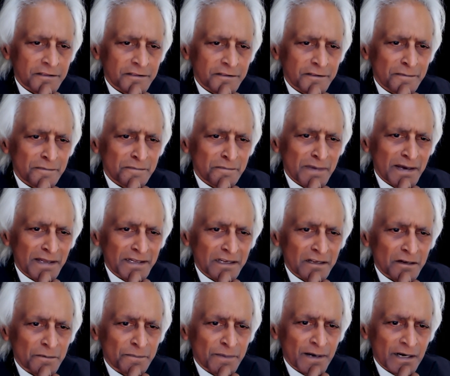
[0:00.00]
the
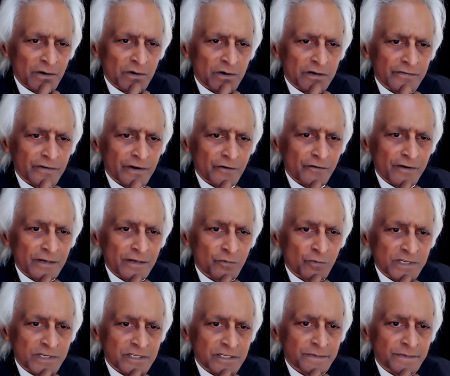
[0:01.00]
medical power of our great
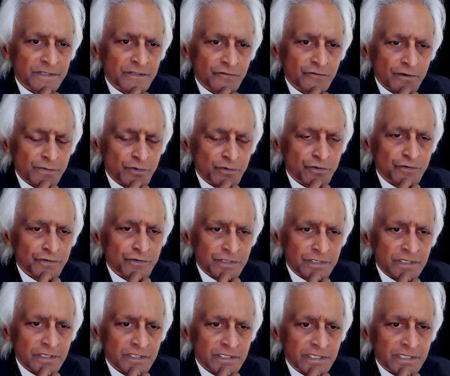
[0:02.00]
wisdom and scriptures
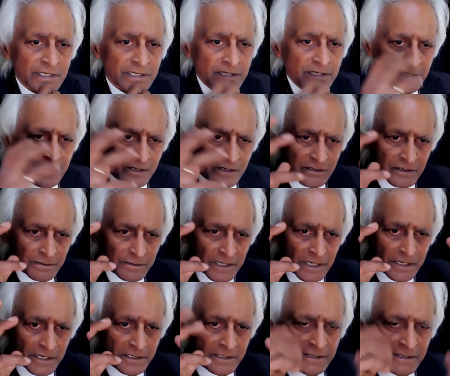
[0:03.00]
seen in the autumn
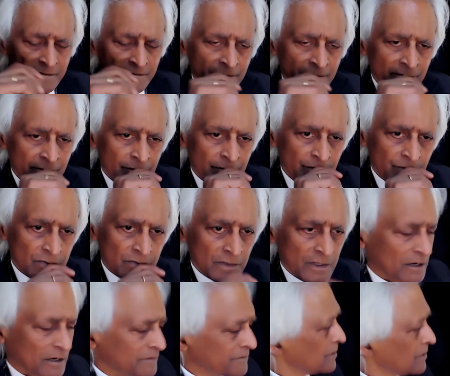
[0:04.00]
light
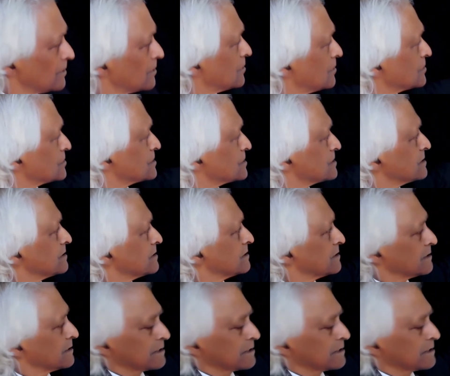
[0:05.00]
of the Logos,